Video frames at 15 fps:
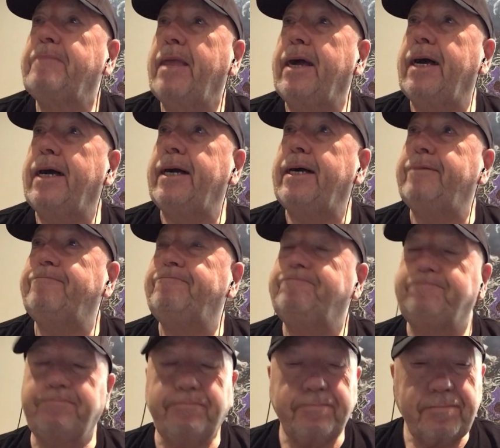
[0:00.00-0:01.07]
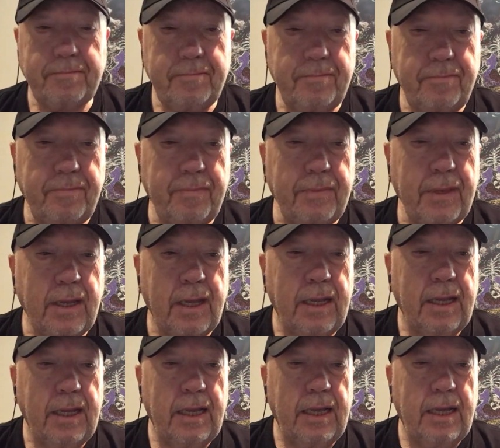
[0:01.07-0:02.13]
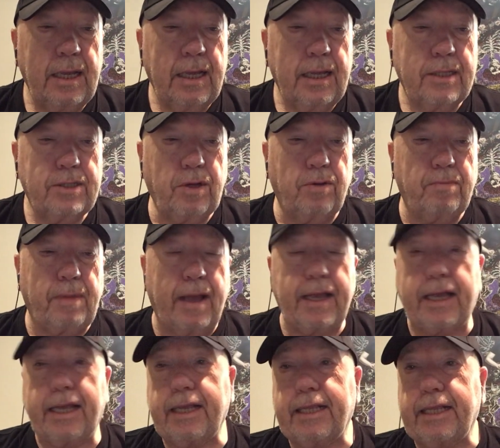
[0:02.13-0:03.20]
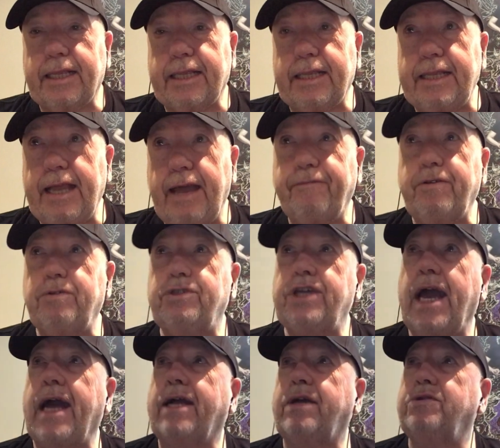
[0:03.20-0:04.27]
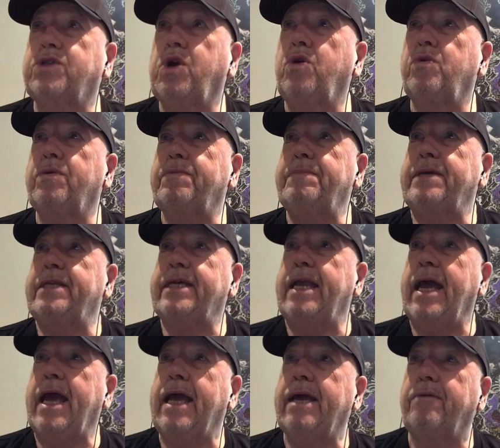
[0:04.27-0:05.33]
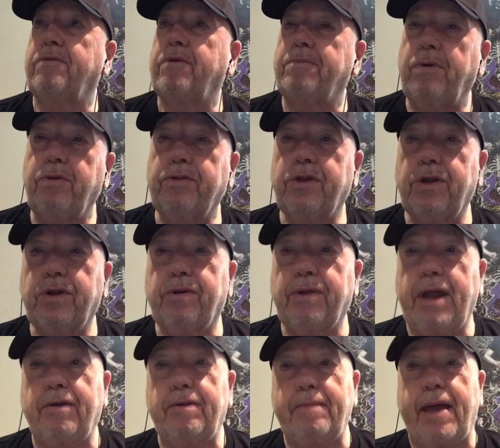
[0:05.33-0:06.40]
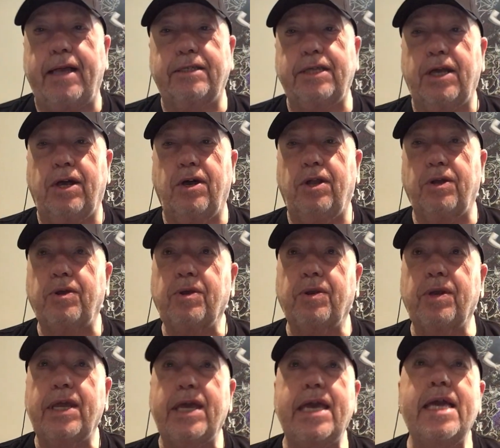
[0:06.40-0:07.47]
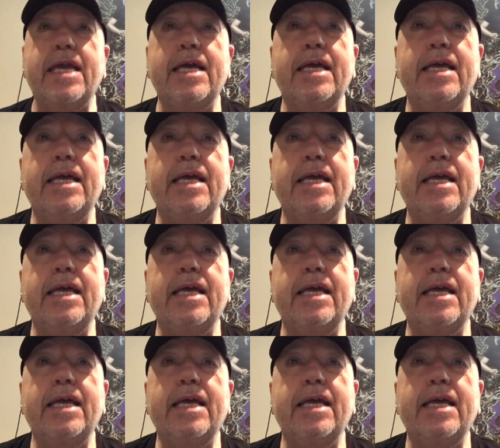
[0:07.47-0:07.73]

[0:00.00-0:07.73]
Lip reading: So my nephew Jack, who's going with me today, we're both going to go down to Massey Hall early.